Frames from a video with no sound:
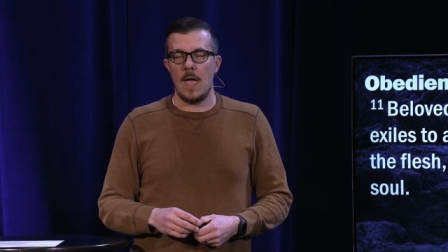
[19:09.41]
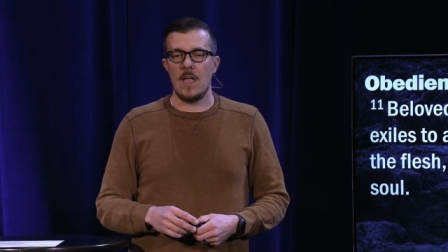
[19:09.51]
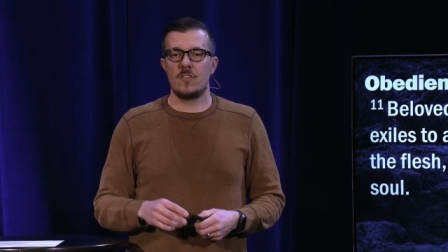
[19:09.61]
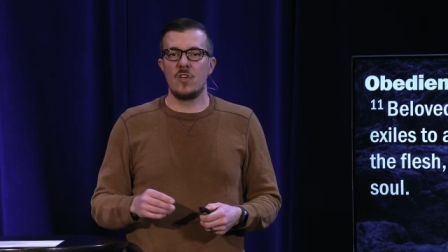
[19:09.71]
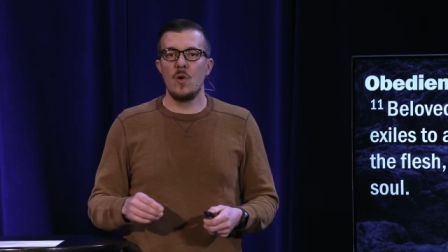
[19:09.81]

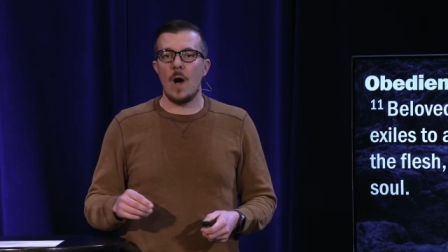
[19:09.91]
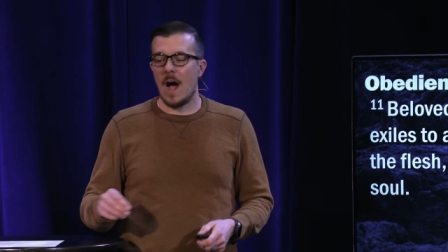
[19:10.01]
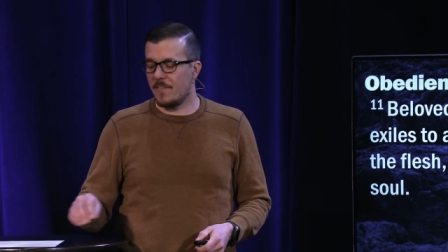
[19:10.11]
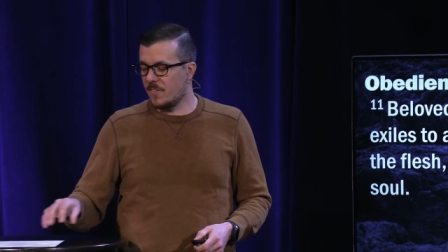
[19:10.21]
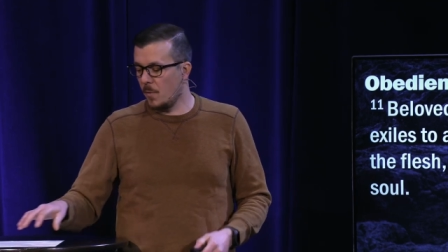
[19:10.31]
And too
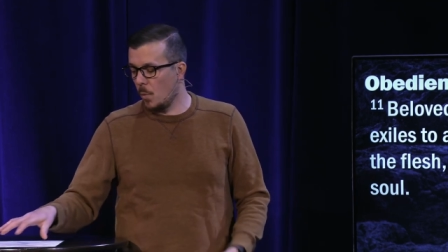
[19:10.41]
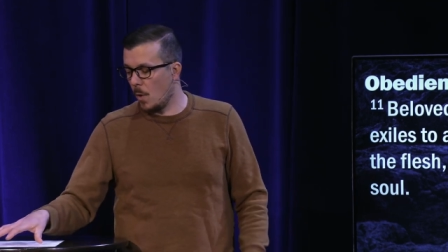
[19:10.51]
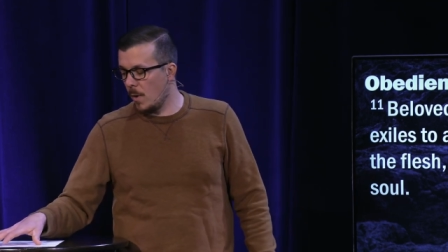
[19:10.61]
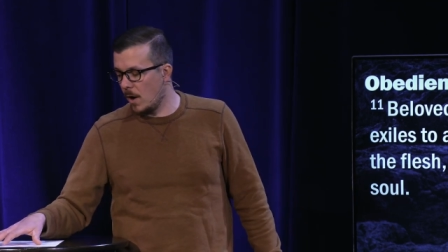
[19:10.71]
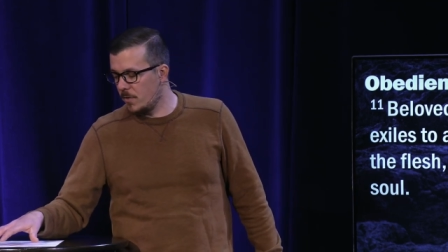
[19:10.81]
often,
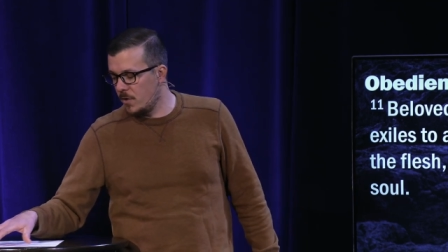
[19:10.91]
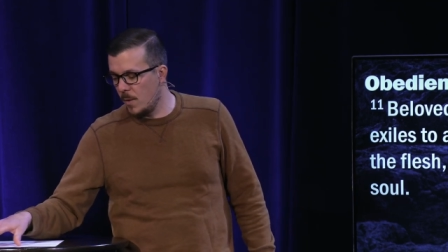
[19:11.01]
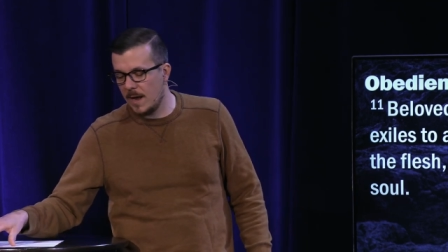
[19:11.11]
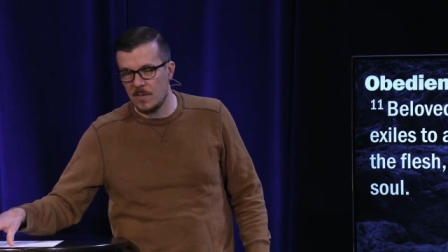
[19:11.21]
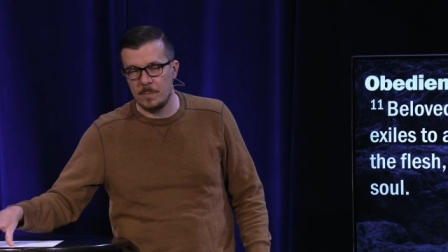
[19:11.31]
what we are
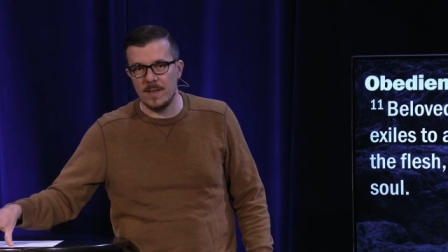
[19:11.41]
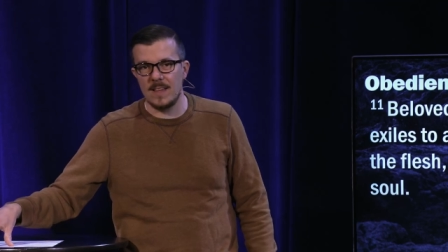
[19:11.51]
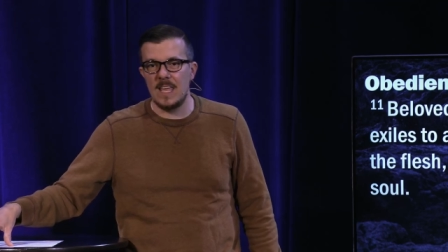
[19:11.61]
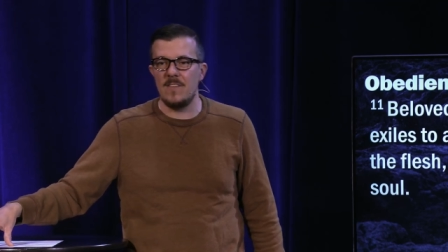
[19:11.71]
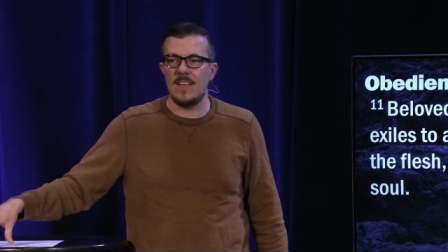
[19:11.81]
doing is
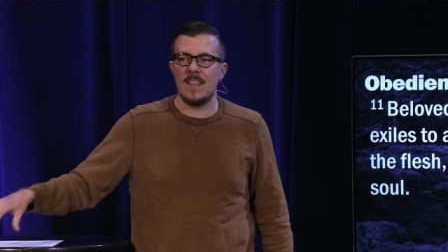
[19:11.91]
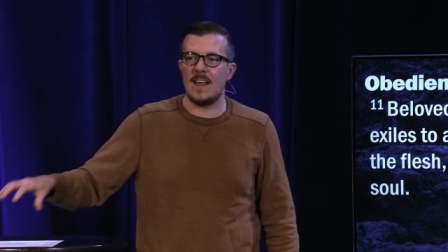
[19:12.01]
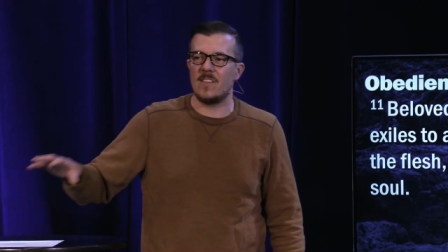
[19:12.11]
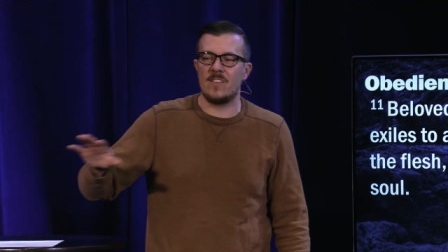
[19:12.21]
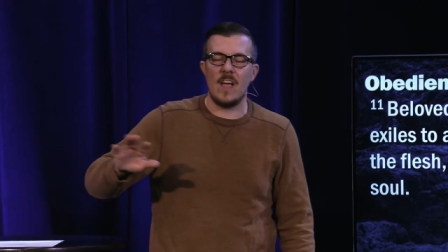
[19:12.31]
believing
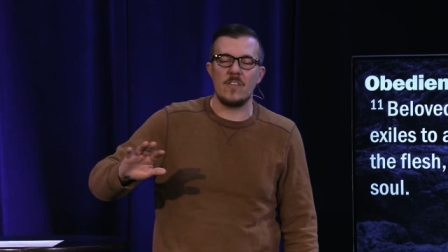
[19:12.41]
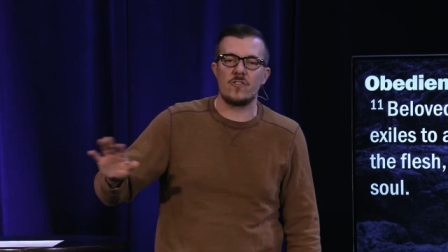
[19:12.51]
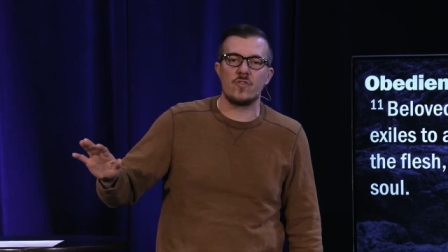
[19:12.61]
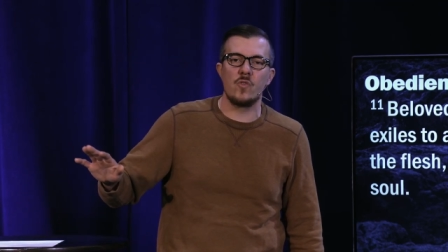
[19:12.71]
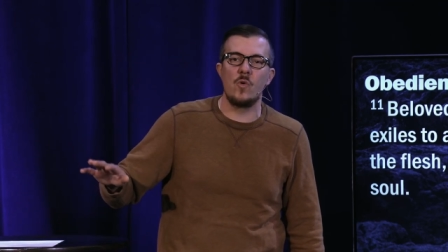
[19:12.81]
that it's not
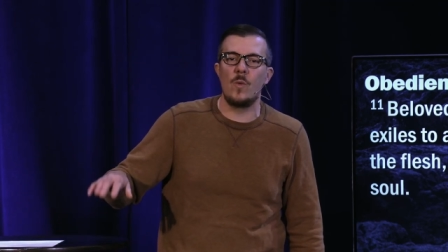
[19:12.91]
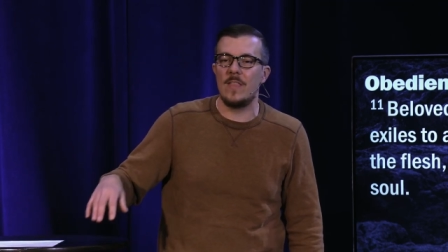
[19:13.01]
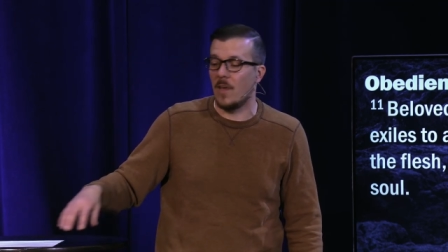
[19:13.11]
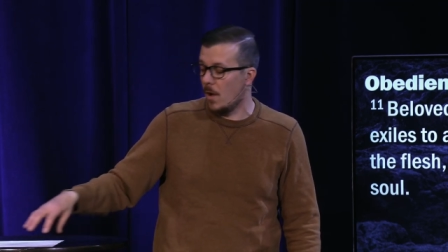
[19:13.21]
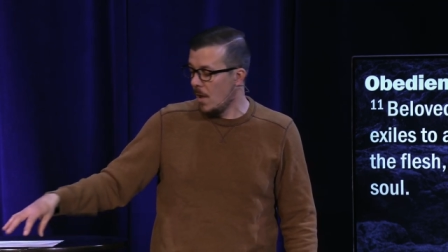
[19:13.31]
true.
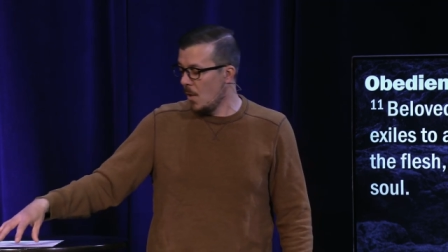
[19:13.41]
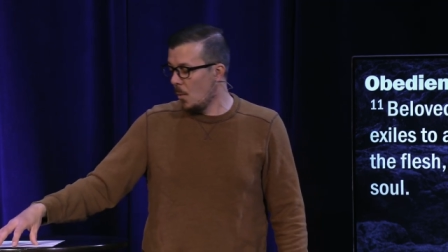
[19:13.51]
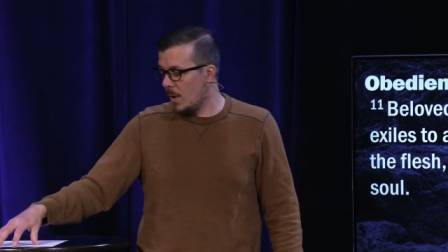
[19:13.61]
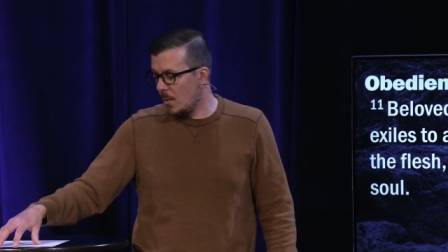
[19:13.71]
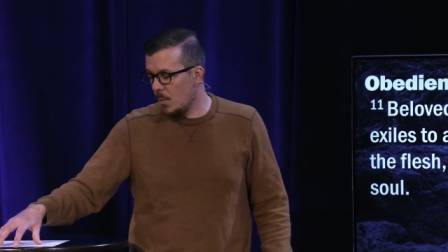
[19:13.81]
We, do,
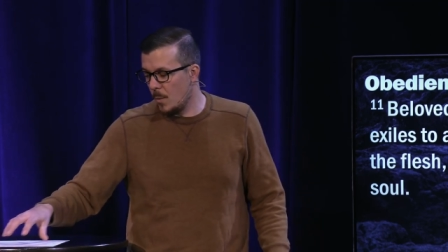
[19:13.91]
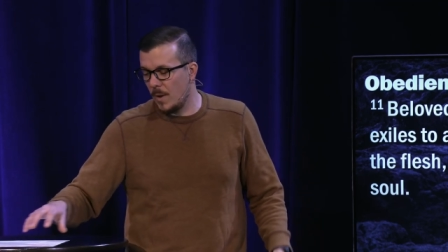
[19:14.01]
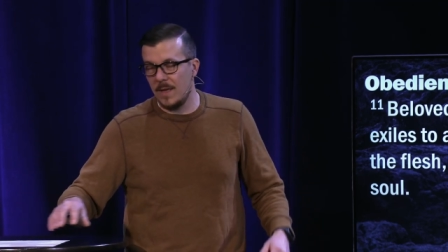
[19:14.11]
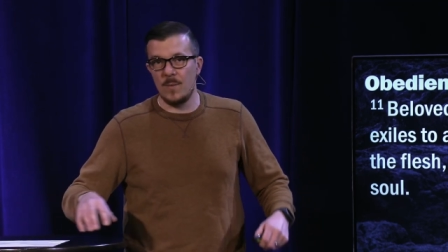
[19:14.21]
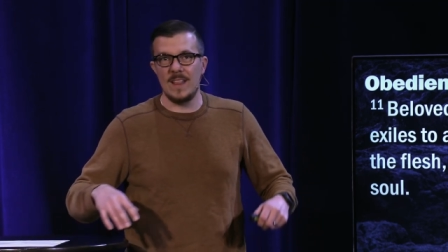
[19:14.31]
we,
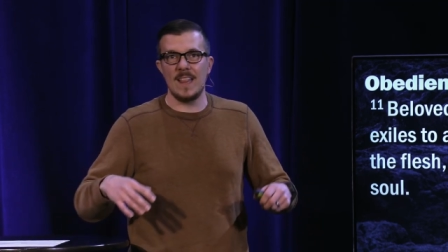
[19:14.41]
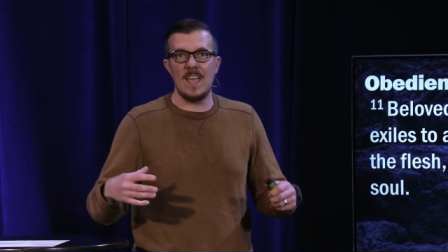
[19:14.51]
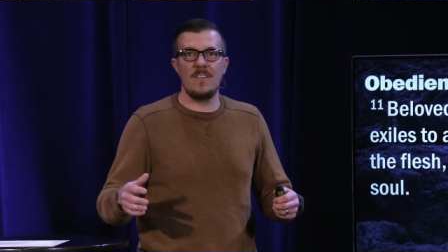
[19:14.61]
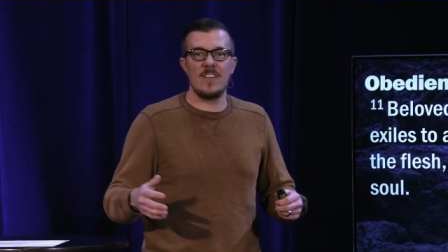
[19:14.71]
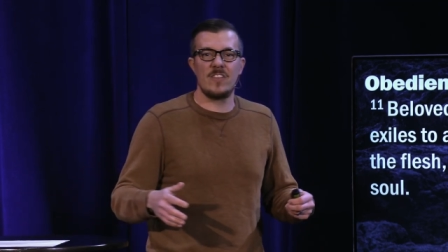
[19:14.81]
we, we
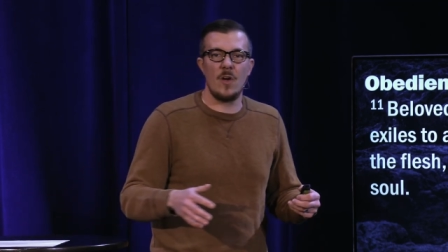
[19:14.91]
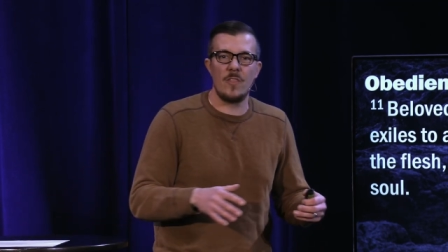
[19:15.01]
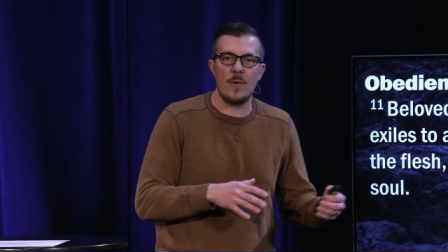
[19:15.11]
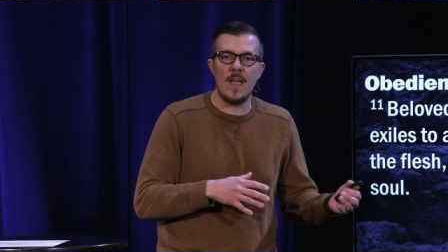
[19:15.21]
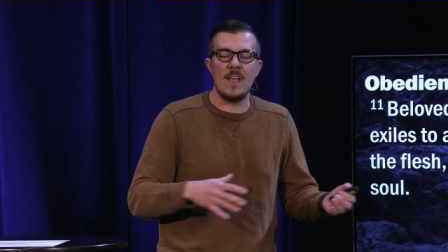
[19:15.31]
live as though
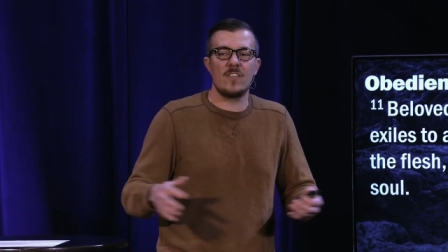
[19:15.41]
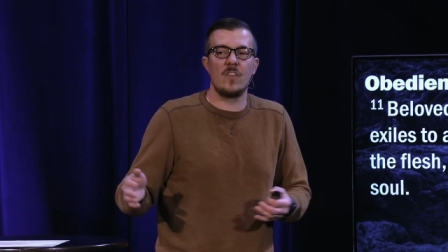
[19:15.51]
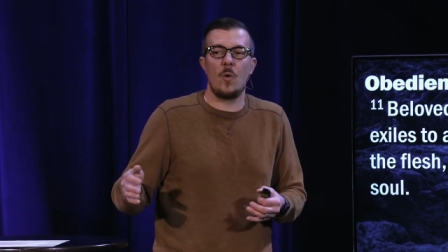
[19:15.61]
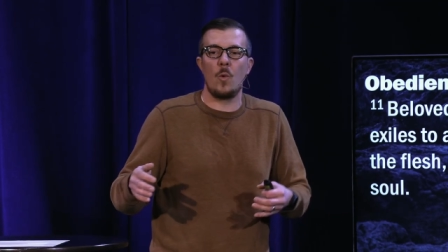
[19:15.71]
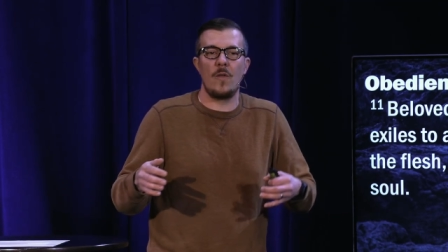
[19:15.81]
there is
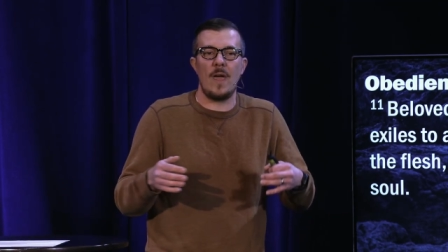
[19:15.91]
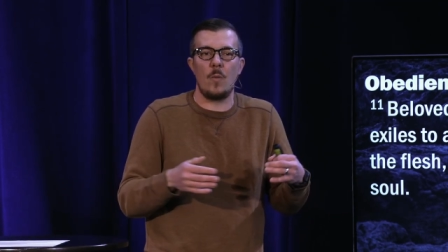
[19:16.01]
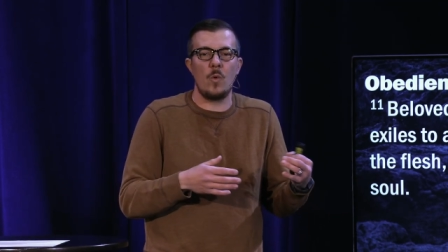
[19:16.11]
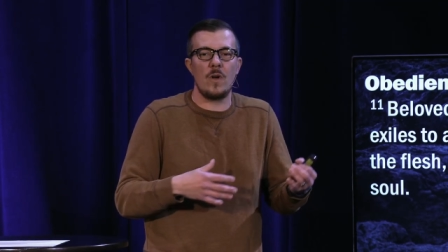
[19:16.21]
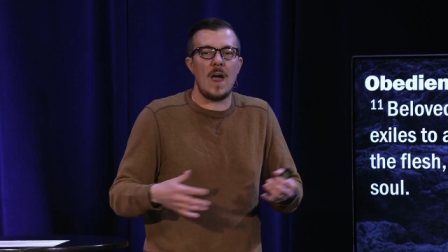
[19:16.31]
no war, that
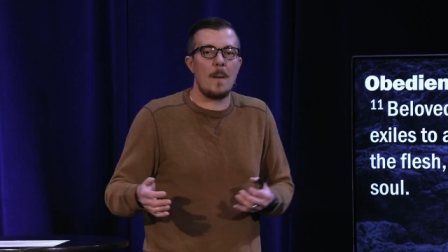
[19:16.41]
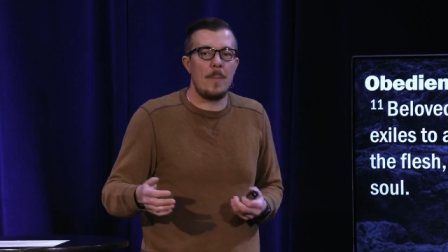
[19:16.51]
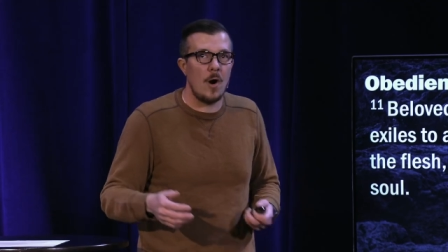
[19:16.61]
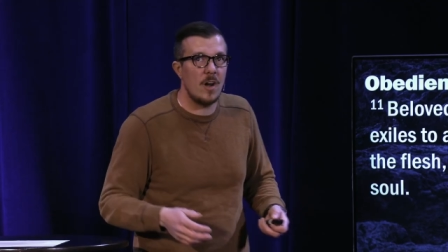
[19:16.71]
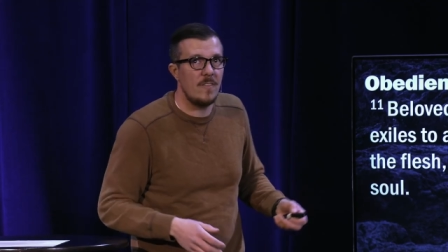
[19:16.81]
we're not a
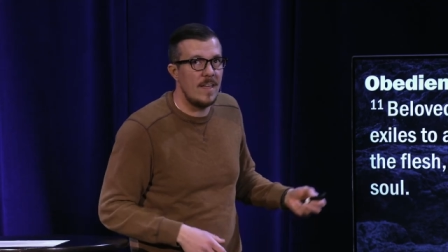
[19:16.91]
part of